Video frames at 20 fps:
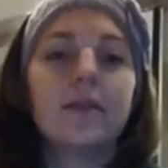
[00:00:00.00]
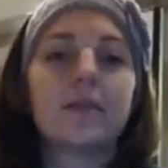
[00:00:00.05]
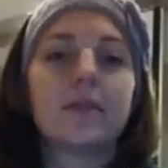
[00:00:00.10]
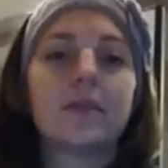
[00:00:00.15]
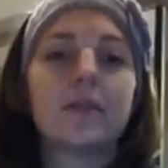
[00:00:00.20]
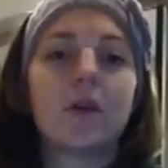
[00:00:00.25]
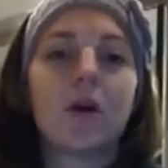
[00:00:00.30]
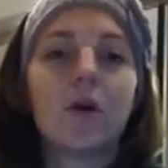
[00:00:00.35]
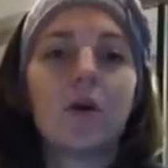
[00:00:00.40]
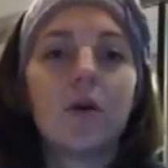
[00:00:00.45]

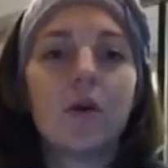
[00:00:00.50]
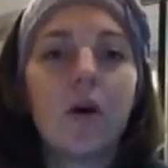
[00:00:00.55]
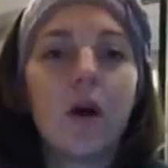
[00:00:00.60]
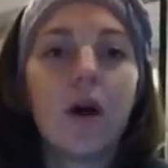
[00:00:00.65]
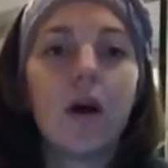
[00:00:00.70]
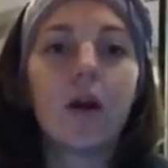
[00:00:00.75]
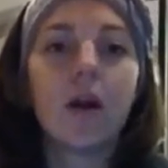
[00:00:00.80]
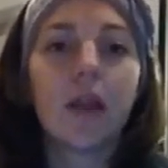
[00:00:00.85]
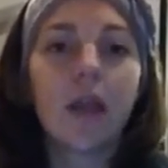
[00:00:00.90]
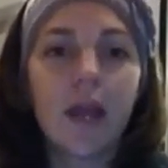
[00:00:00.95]
So
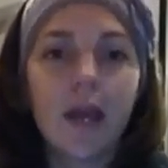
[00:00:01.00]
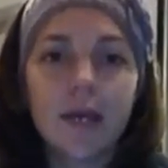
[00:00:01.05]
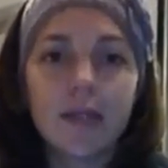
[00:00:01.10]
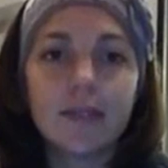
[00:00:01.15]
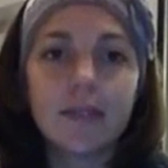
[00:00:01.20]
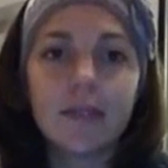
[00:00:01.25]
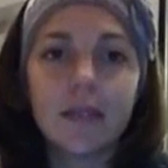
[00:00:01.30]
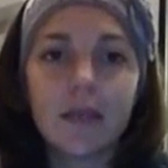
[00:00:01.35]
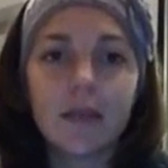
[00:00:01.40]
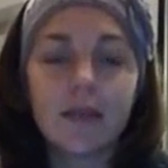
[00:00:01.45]
our
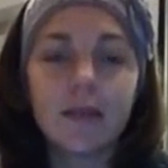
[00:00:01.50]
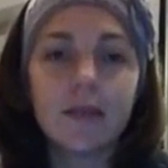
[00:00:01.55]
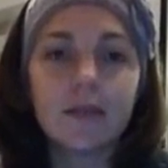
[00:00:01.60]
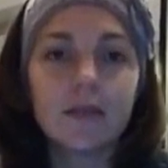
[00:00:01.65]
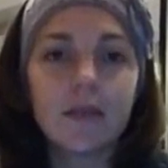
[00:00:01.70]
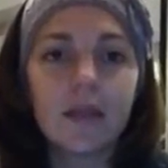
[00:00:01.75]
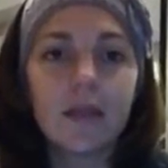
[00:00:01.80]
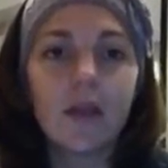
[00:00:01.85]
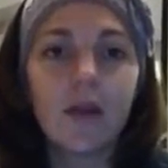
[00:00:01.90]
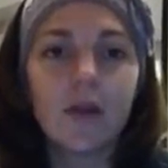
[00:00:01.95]
guess is
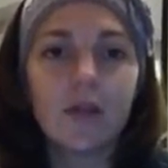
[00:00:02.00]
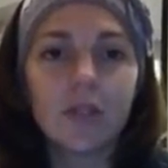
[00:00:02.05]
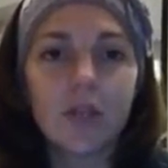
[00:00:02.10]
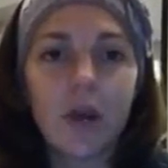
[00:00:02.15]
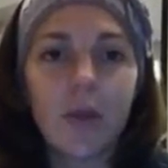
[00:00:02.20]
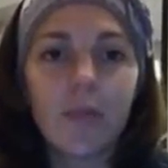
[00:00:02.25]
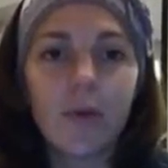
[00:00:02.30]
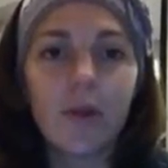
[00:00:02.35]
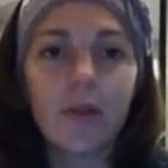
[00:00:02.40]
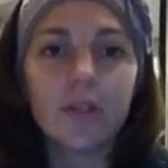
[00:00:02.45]
that they'll
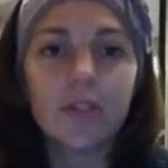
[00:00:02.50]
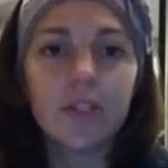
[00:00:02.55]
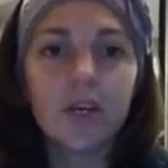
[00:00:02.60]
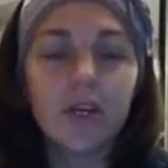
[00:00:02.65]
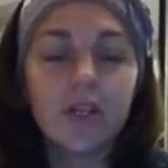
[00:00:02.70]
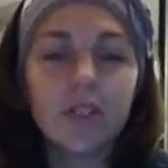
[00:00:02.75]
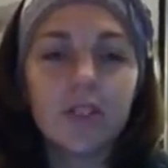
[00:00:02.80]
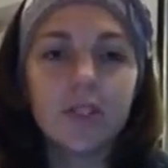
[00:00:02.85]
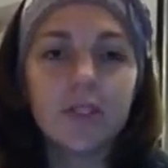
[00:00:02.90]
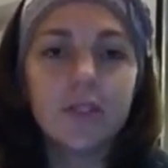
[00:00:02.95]
drop all the
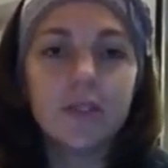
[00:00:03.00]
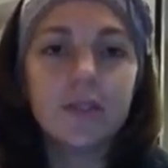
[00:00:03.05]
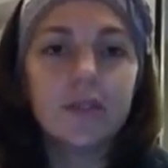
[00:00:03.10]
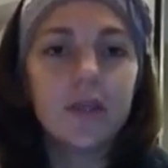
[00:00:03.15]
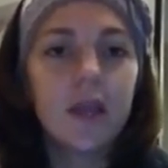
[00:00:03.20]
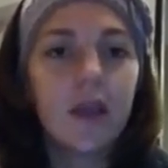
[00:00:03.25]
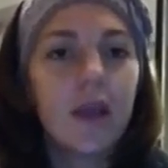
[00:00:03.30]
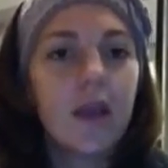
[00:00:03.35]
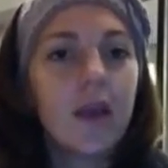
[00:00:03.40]
charges.